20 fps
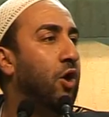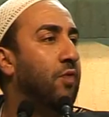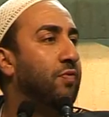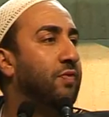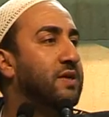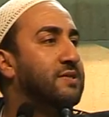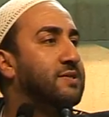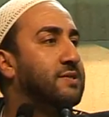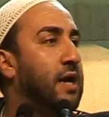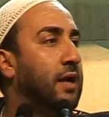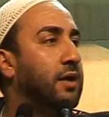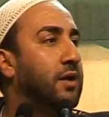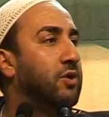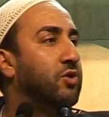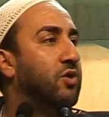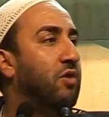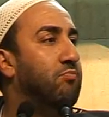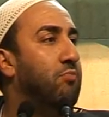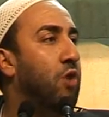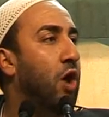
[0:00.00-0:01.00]
on the
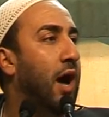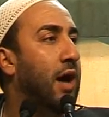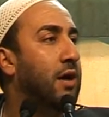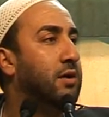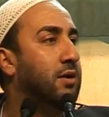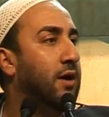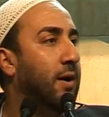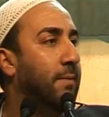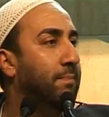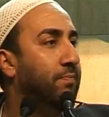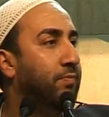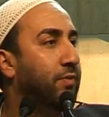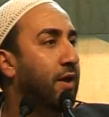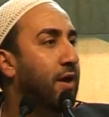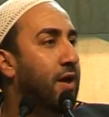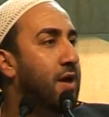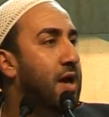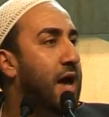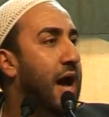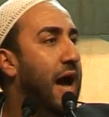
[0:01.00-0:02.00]
2nd of Muharram,
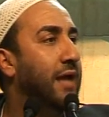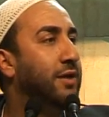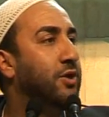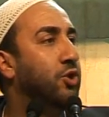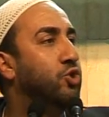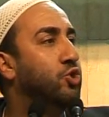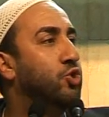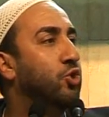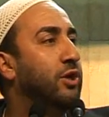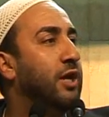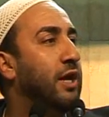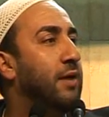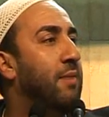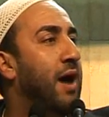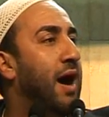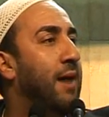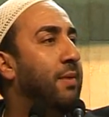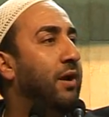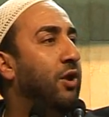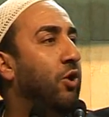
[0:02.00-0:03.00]
and it took
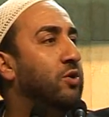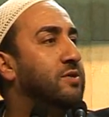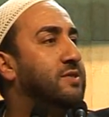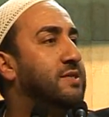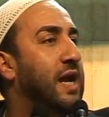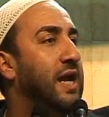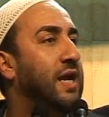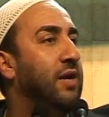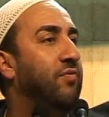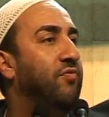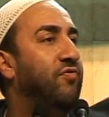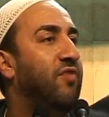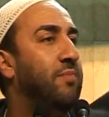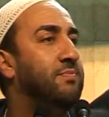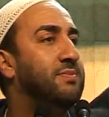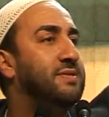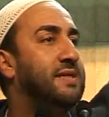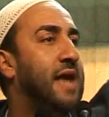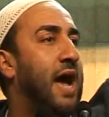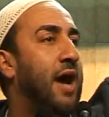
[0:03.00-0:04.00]
Imam al-Hussein
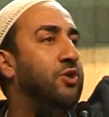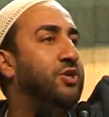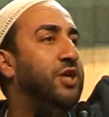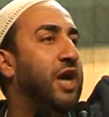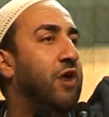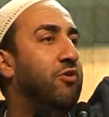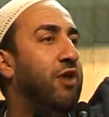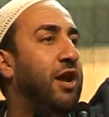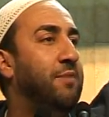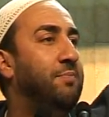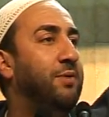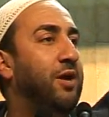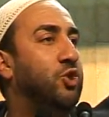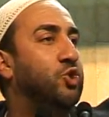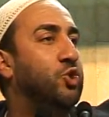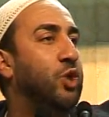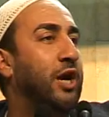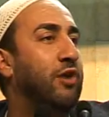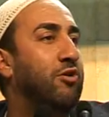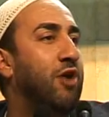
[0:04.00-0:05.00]
from Saudi Arabia
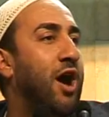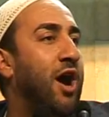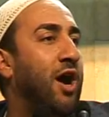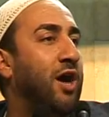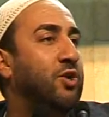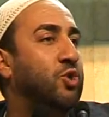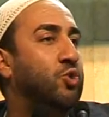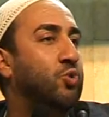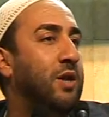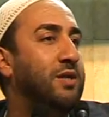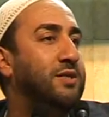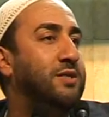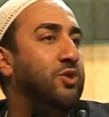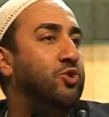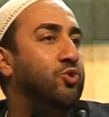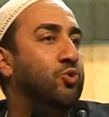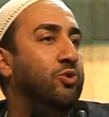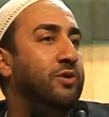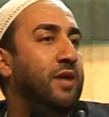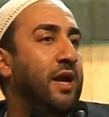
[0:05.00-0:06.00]
to Iraq
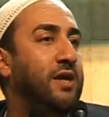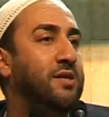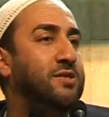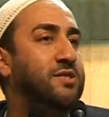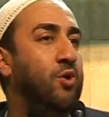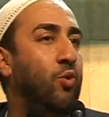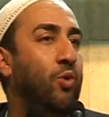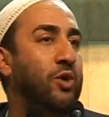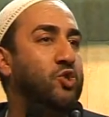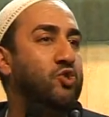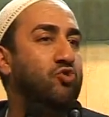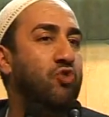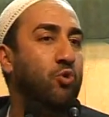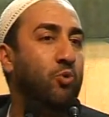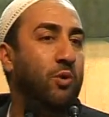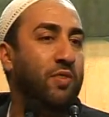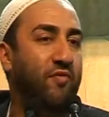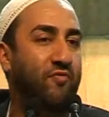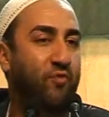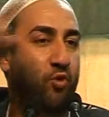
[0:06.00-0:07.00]
22 days, so what's
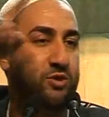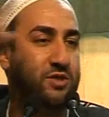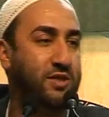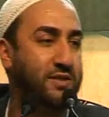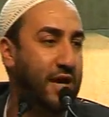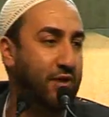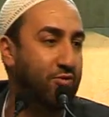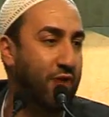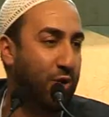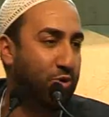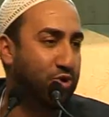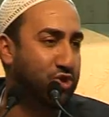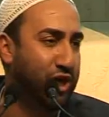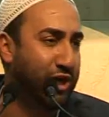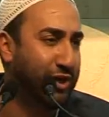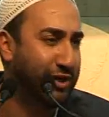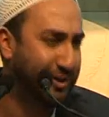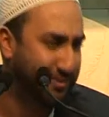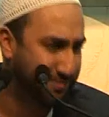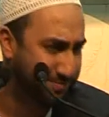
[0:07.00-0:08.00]
wrong with the 40-day round
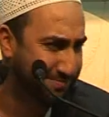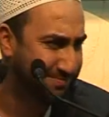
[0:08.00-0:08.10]
journey?